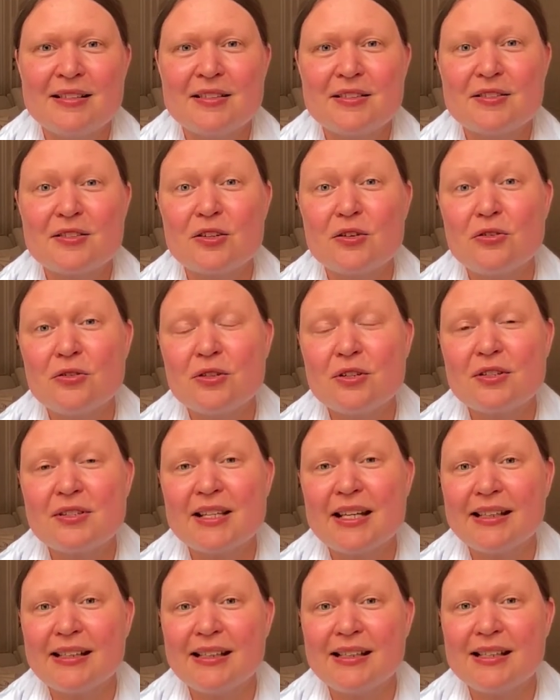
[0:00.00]
So the
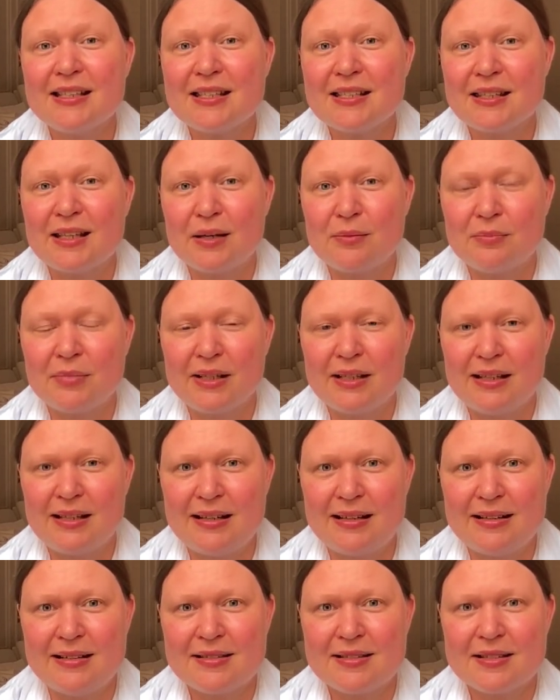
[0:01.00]
second step
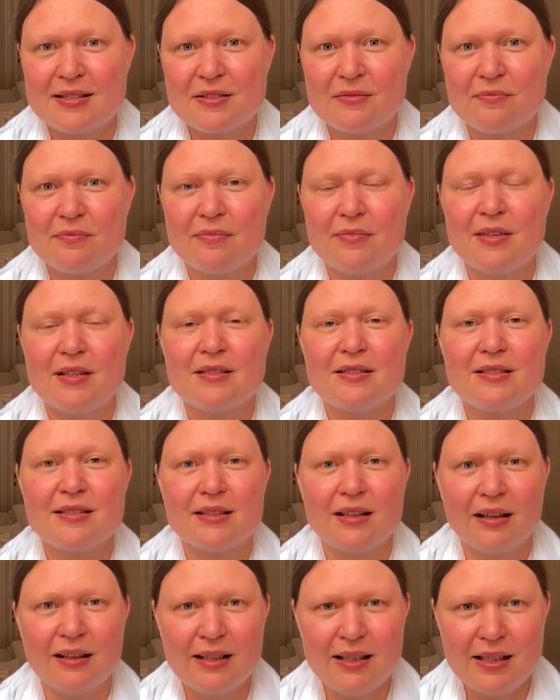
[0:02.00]
is
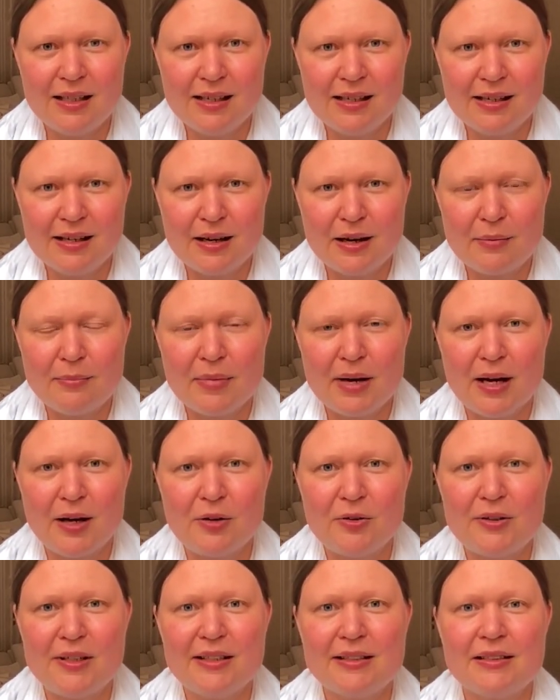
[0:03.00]
studying
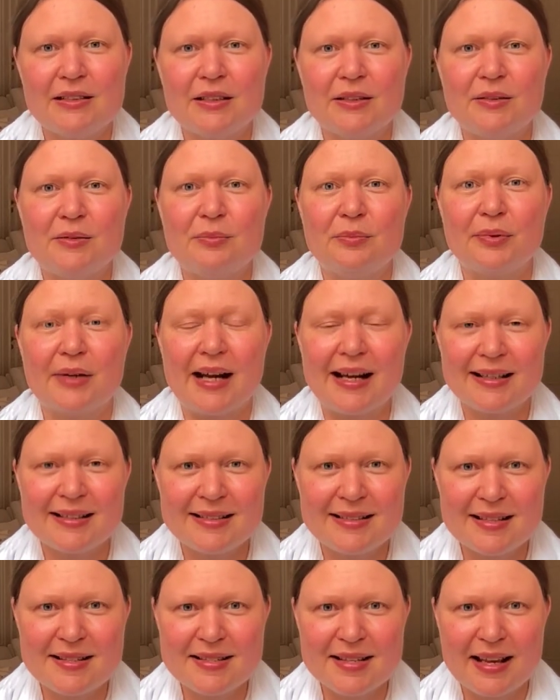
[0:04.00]
about it,
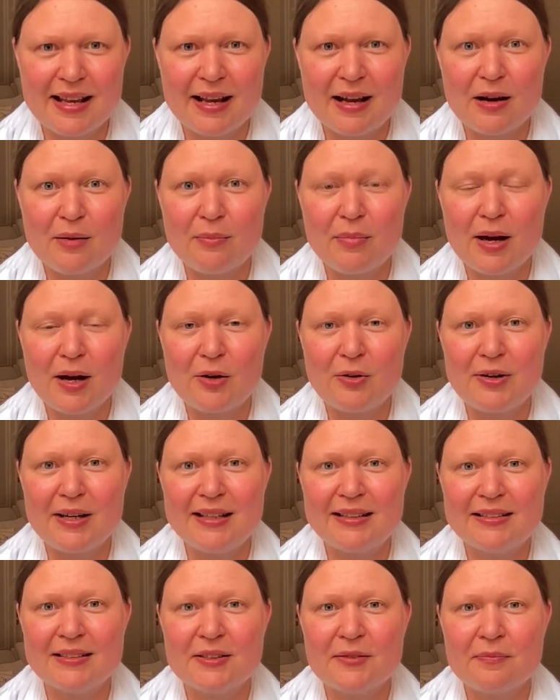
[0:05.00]
practicing about
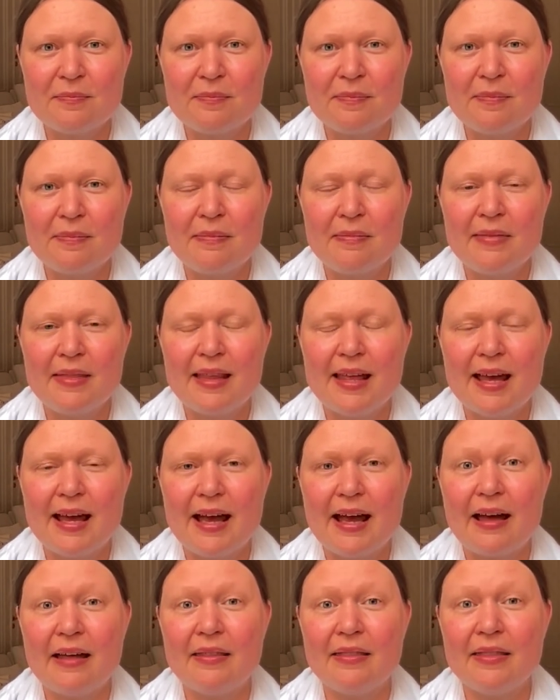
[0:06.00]
it.
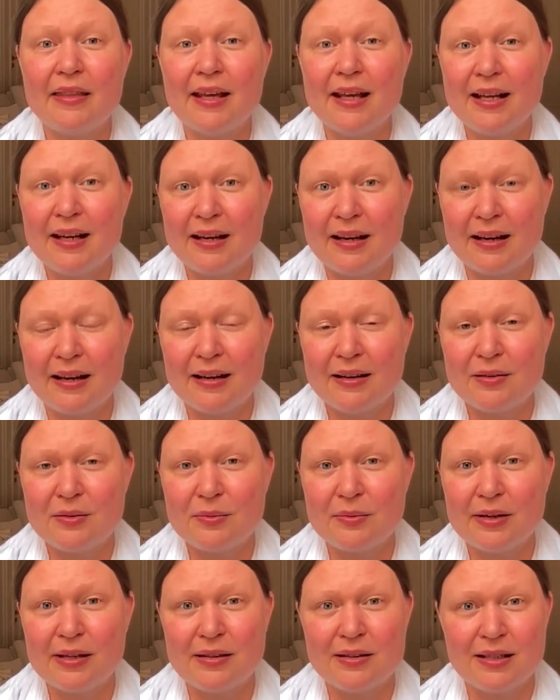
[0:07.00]
And then,
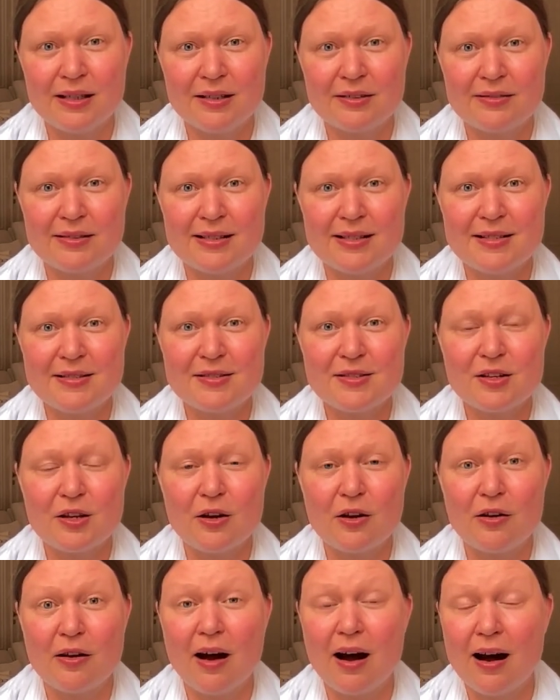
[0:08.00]
when there is
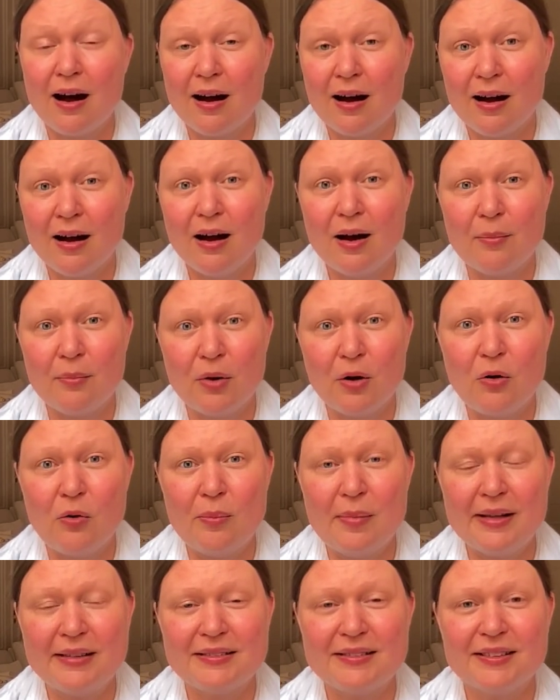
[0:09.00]
an aha
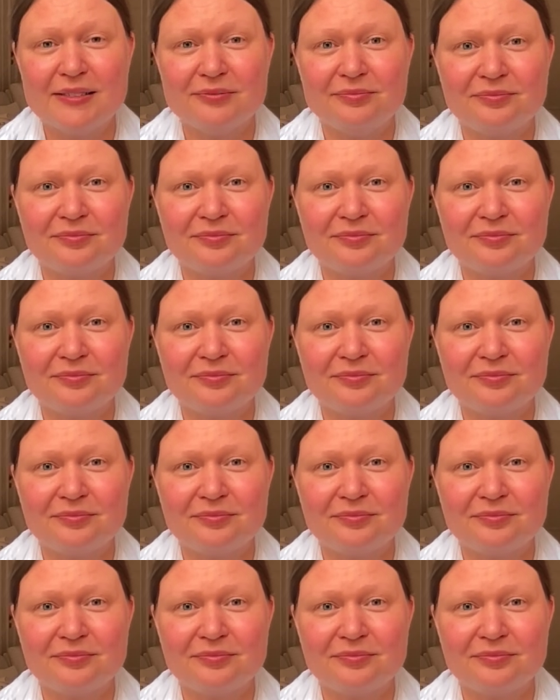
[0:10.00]
moment,